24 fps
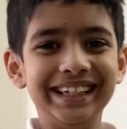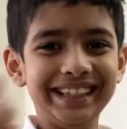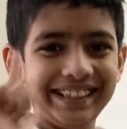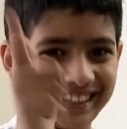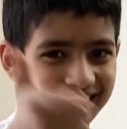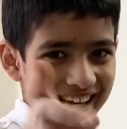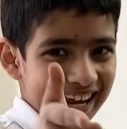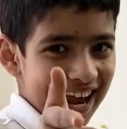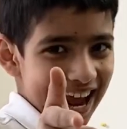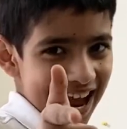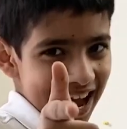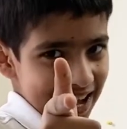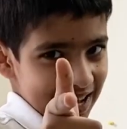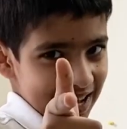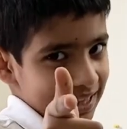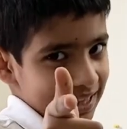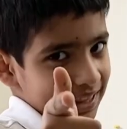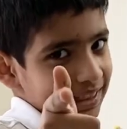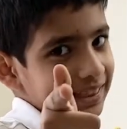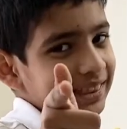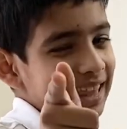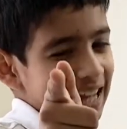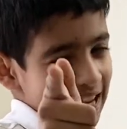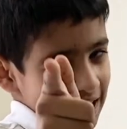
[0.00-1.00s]
Yeah,
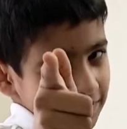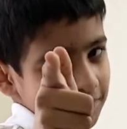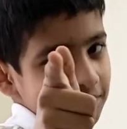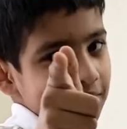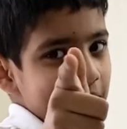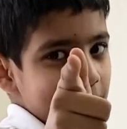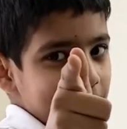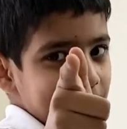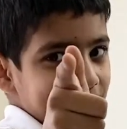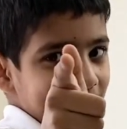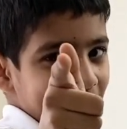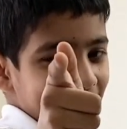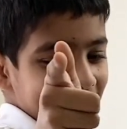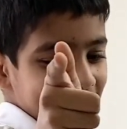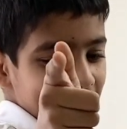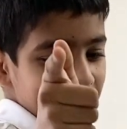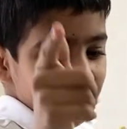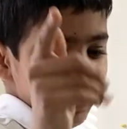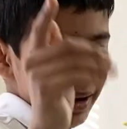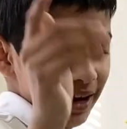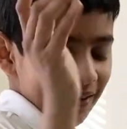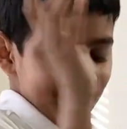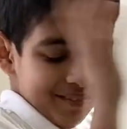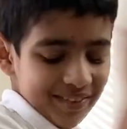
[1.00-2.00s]
that's what I'm talking
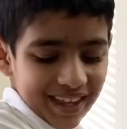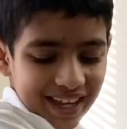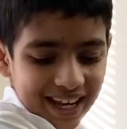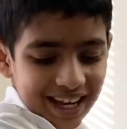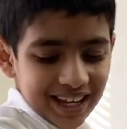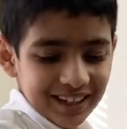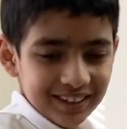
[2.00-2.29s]
about.